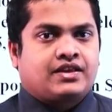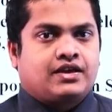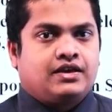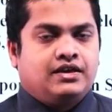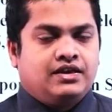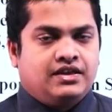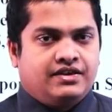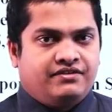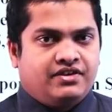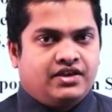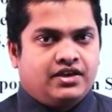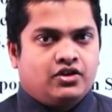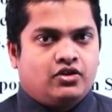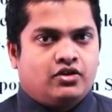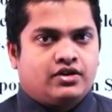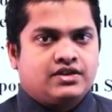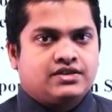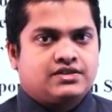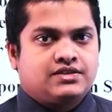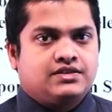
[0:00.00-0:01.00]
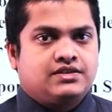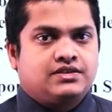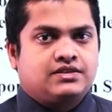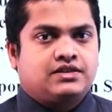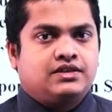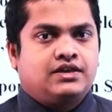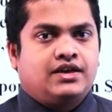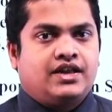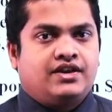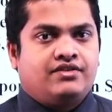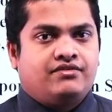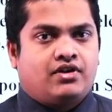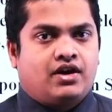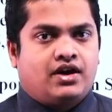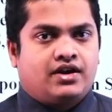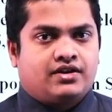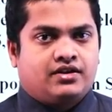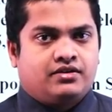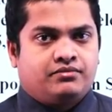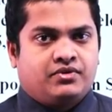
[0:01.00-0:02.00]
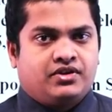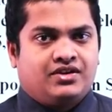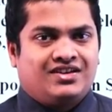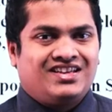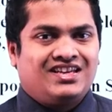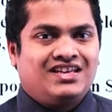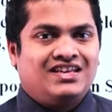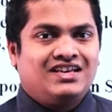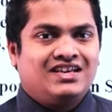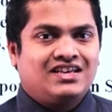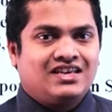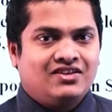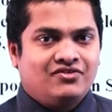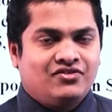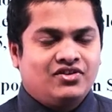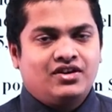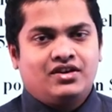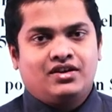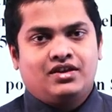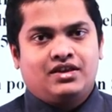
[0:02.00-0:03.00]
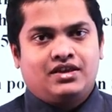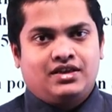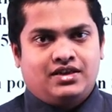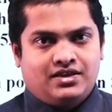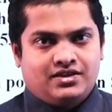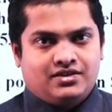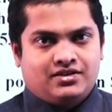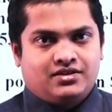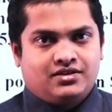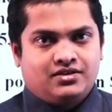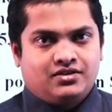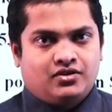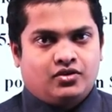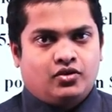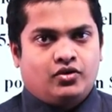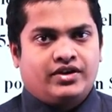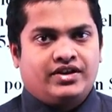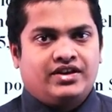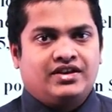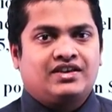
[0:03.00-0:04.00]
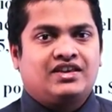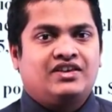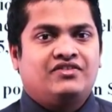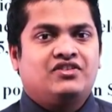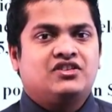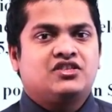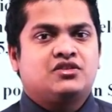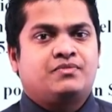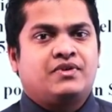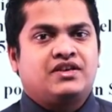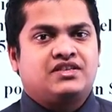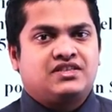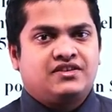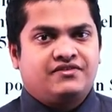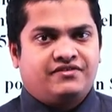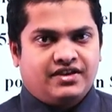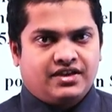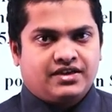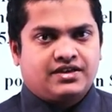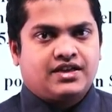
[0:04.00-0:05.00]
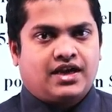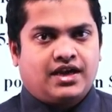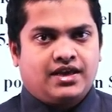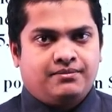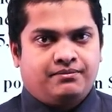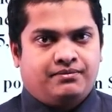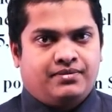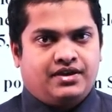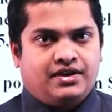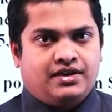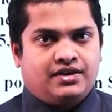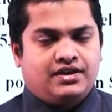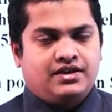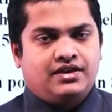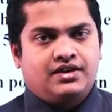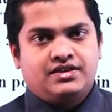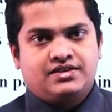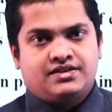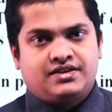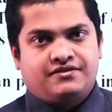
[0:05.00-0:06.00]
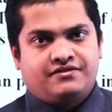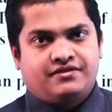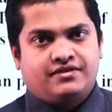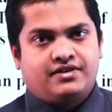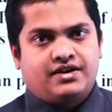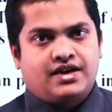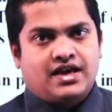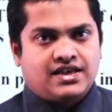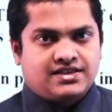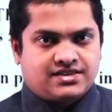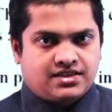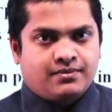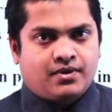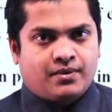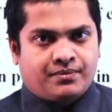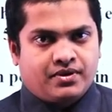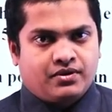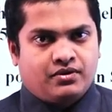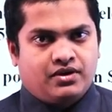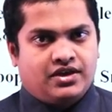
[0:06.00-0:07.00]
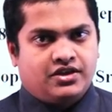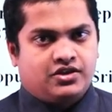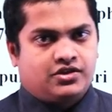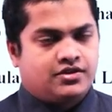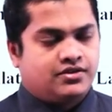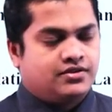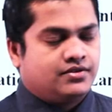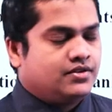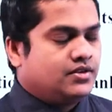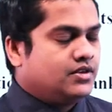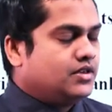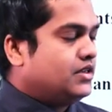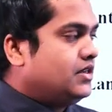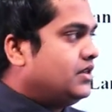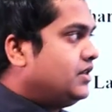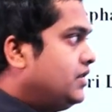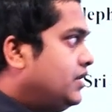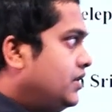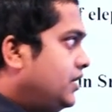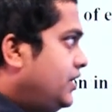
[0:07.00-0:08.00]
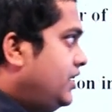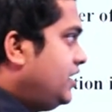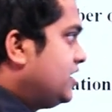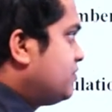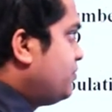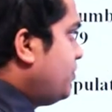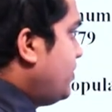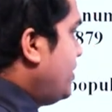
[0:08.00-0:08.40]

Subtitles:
living on a certain environment in a given year or in a given specific time period is referred as the population. Next